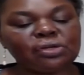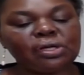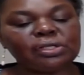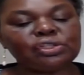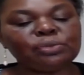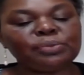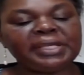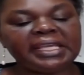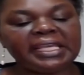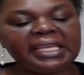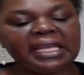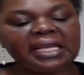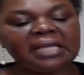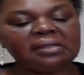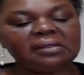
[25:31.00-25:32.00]
going to be
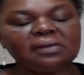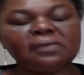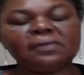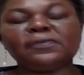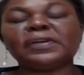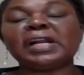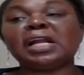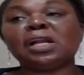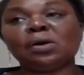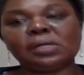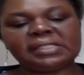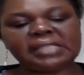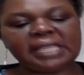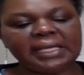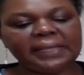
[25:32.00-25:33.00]
here for a
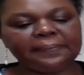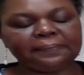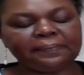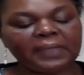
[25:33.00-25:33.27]
long time.